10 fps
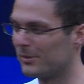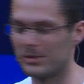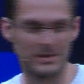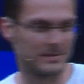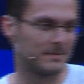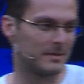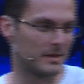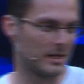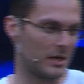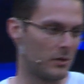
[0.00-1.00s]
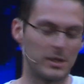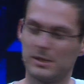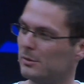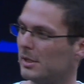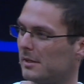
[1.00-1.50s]
they were,
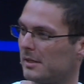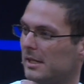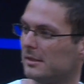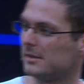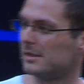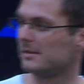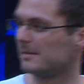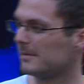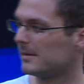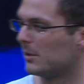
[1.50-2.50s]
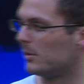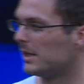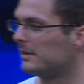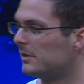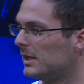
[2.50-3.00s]
according to their calendar, they were
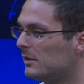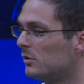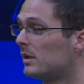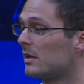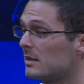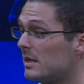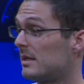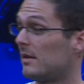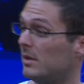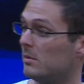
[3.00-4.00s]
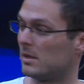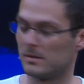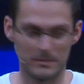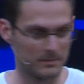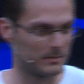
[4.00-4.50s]
entering in 2071.
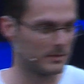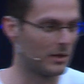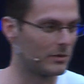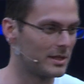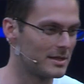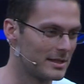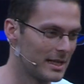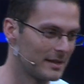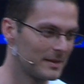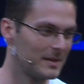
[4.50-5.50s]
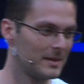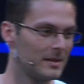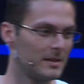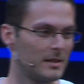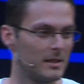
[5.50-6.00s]
How crazy is that?
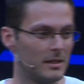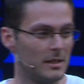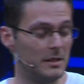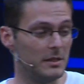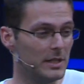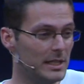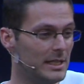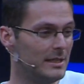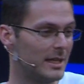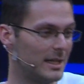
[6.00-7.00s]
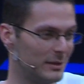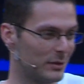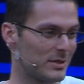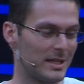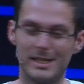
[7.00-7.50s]
Here in India, in
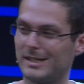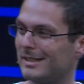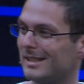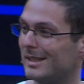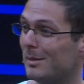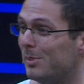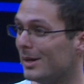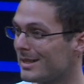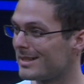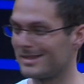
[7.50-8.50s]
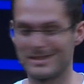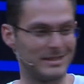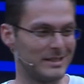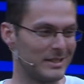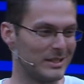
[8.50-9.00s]
those the bus,
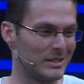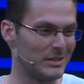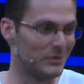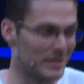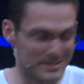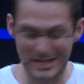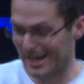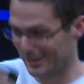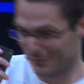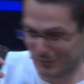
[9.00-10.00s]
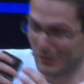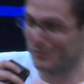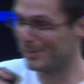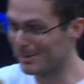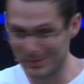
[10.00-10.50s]
you're inside, it's full
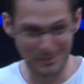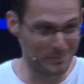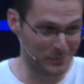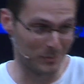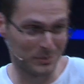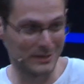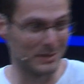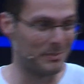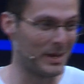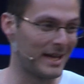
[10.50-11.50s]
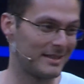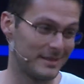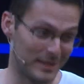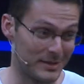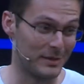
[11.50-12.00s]
of people, completely packed.
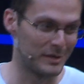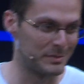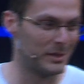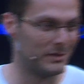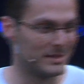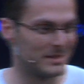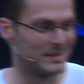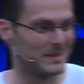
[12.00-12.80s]
It's an experience.